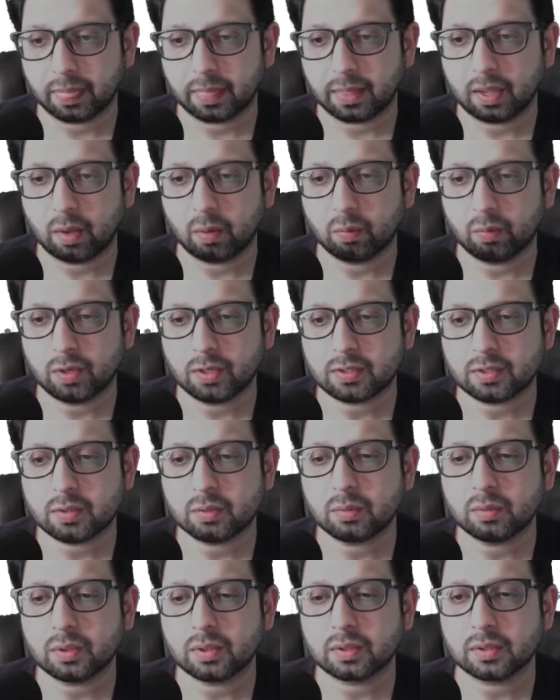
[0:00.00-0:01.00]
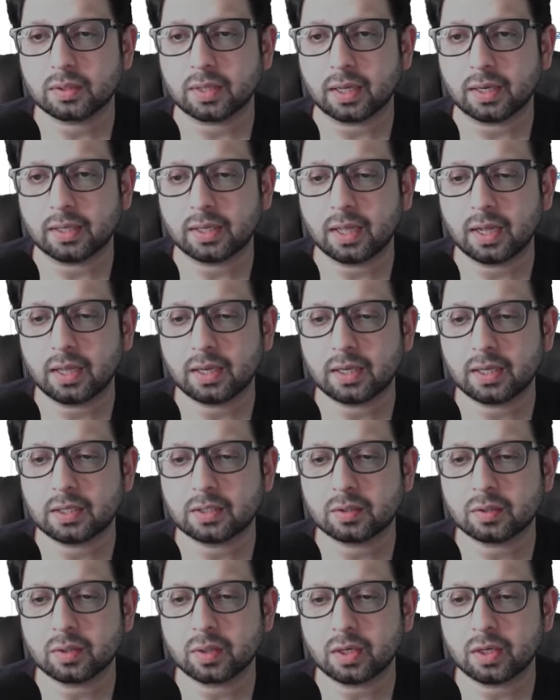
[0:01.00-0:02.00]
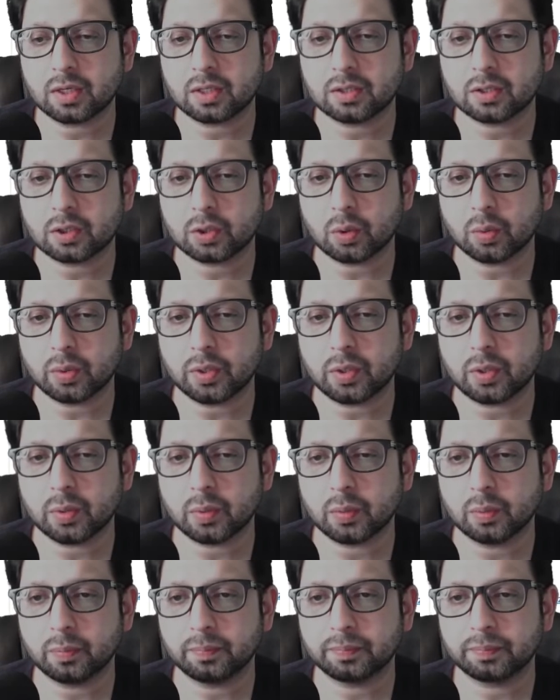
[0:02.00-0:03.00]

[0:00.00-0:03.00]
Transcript: And once you've done that, it's gonna show you